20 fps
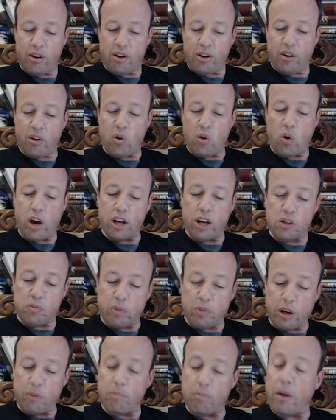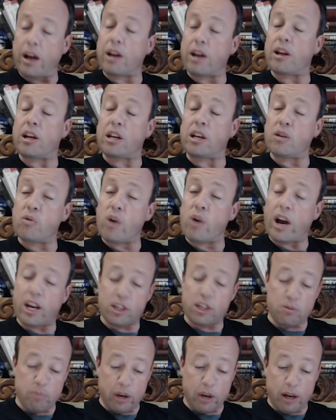who has been made, who
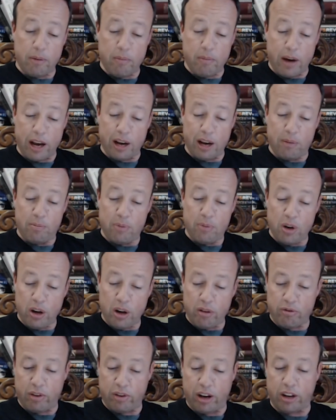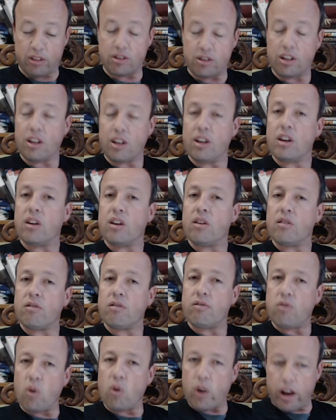has been made perfect
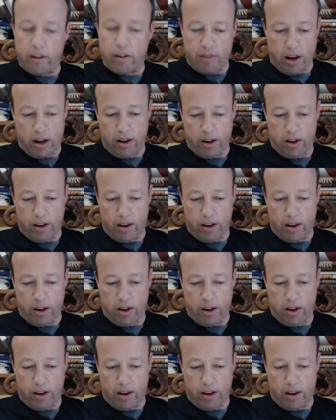forever.